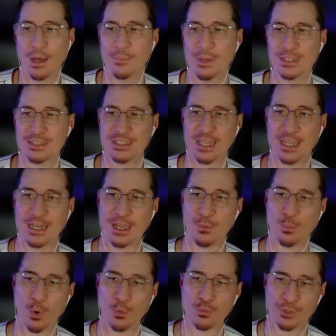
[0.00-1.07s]
I'm not saying I
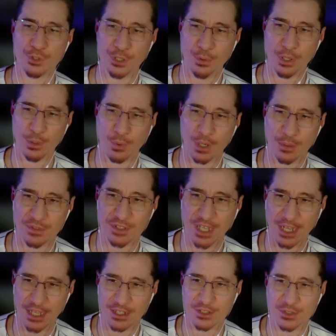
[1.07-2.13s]
won't do it. What I'm
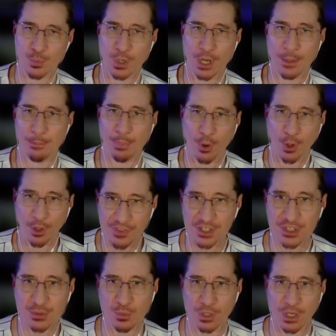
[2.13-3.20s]
saying is, when I bought
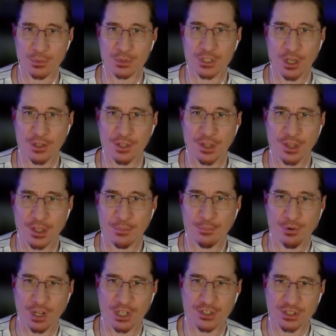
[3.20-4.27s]
this one, I was under the
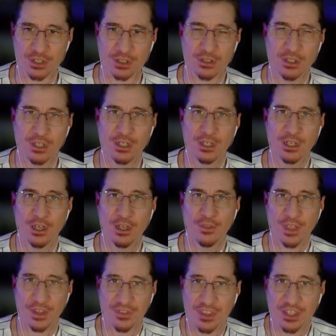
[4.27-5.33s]
impression
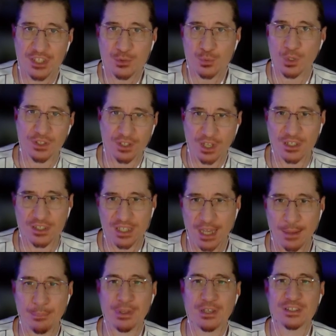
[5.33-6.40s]
that this one does
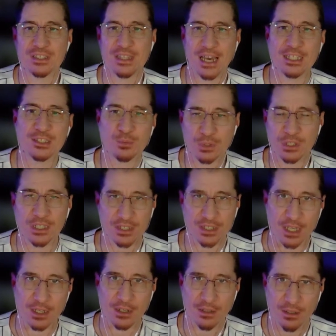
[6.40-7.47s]
that because that's what they
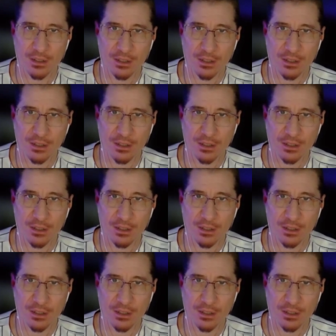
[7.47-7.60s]
said.